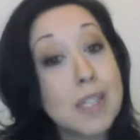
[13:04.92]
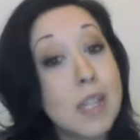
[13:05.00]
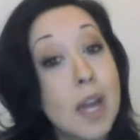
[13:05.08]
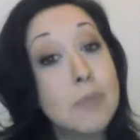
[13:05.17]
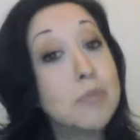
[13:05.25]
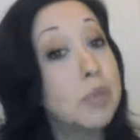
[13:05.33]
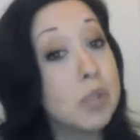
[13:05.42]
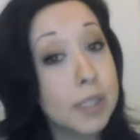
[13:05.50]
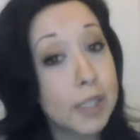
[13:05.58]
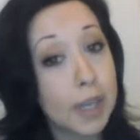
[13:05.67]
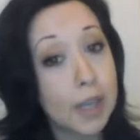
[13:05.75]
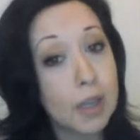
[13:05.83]

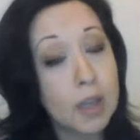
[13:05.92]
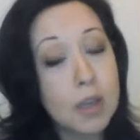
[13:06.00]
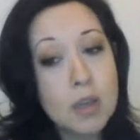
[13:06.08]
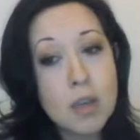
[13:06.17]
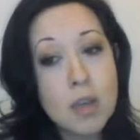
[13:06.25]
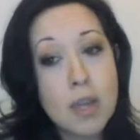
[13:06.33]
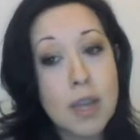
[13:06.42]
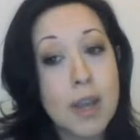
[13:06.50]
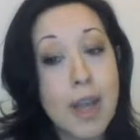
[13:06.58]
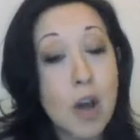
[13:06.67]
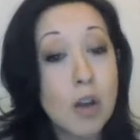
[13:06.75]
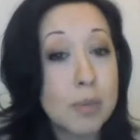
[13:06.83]
anti-bullying
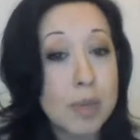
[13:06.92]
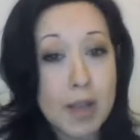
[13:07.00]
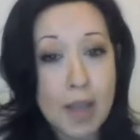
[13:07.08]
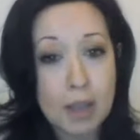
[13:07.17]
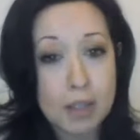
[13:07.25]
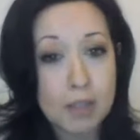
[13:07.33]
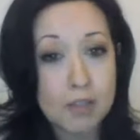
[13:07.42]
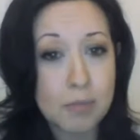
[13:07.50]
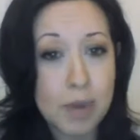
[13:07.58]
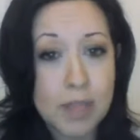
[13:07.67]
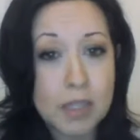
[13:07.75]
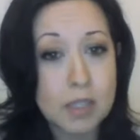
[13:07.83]
and how to be an
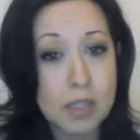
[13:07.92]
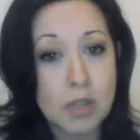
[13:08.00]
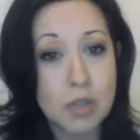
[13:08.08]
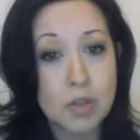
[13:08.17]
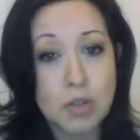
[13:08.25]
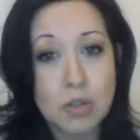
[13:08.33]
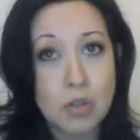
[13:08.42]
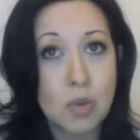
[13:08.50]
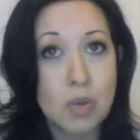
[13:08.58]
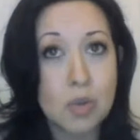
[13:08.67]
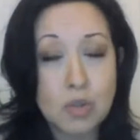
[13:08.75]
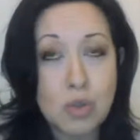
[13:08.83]
active bystander and
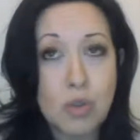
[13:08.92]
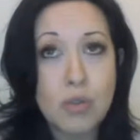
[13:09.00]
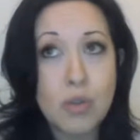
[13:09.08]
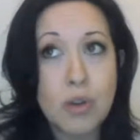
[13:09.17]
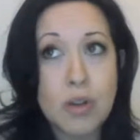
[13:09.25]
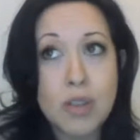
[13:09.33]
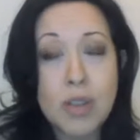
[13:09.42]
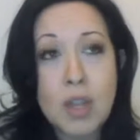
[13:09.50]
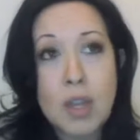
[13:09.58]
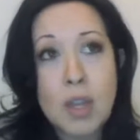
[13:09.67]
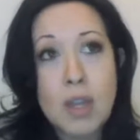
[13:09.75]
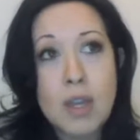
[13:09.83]
so on and so forth.
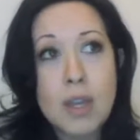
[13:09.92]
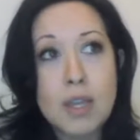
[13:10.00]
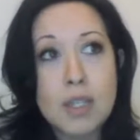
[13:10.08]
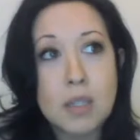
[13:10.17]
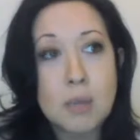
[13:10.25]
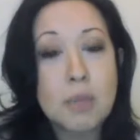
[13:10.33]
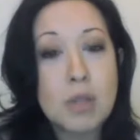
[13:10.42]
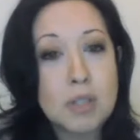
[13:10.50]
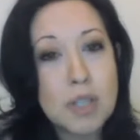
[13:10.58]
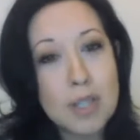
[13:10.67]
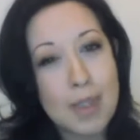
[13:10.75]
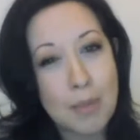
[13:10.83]
It's
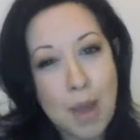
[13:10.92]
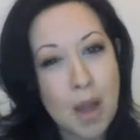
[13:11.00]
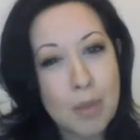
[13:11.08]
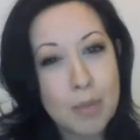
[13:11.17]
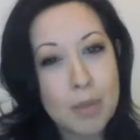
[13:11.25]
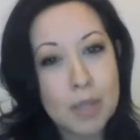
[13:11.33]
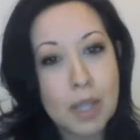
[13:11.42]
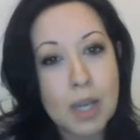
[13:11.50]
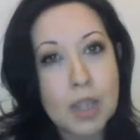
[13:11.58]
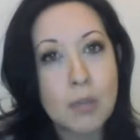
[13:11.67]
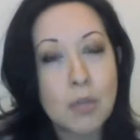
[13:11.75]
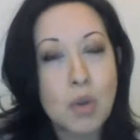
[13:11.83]
building them up and
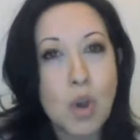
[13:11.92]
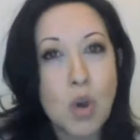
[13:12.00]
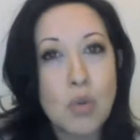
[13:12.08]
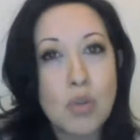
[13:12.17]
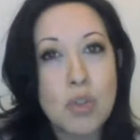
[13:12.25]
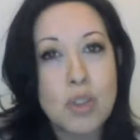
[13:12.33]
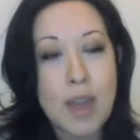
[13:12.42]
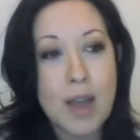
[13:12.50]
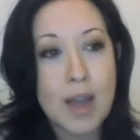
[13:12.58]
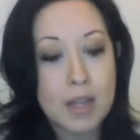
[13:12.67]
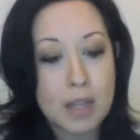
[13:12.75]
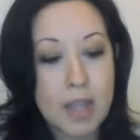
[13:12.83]
letting them know
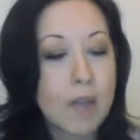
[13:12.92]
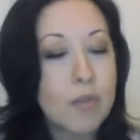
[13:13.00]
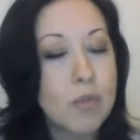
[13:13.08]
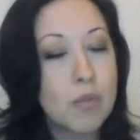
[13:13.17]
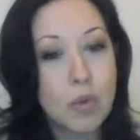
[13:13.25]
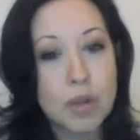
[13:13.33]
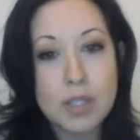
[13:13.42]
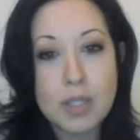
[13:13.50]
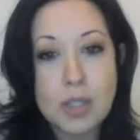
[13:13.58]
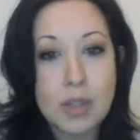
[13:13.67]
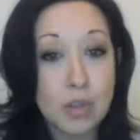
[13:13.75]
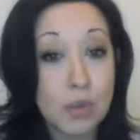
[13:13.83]
that they have a
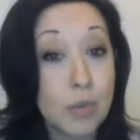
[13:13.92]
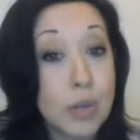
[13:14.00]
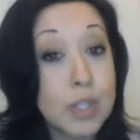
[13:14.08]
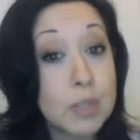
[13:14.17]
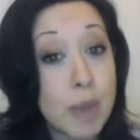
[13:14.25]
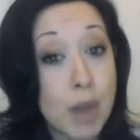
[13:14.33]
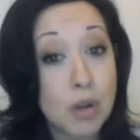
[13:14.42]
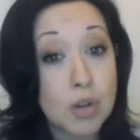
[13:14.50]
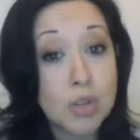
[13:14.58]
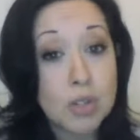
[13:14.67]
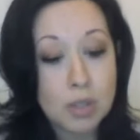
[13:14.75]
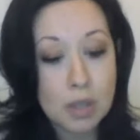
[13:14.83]
voice and that their voice
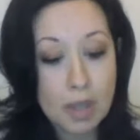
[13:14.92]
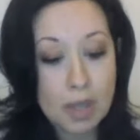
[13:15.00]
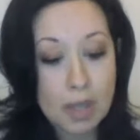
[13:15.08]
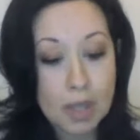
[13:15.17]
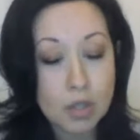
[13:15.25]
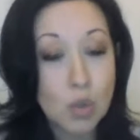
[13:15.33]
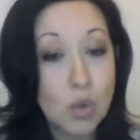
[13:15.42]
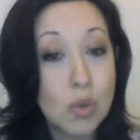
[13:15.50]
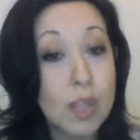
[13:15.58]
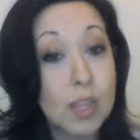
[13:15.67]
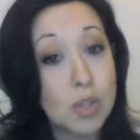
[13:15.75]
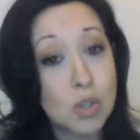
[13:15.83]
matters and who
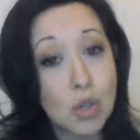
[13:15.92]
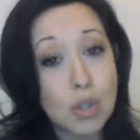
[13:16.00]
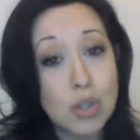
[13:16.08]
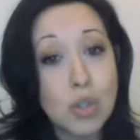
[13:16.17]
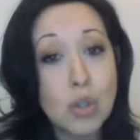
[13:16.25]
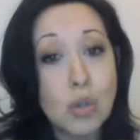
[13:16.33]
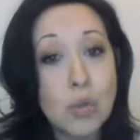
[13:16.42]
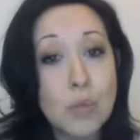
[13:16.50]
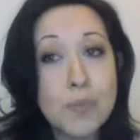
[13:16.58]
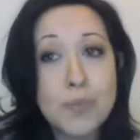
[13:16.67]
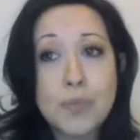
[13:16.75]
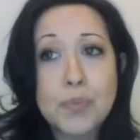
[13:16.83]
they can turn to.